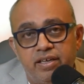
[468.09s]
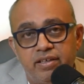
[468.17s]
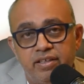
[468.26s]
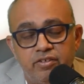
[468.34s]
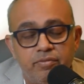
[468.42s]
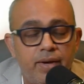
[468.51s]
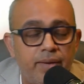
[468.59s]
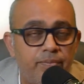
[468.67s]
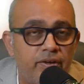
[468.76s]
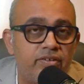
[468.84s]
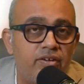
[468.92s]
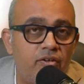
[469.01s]
This is my
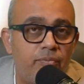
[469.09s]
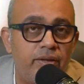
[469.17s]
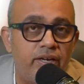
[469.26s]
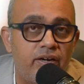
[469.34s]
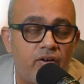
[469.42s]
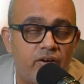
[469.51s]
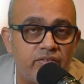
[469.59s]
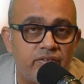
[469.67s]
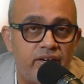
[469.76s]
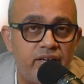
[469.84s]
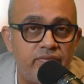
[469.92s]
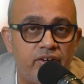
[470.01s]
personal opinion, not a
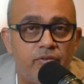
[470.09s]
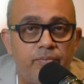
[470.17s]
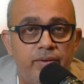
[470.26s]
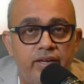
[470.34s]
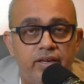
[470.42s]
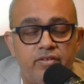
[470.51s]
scientific opinion,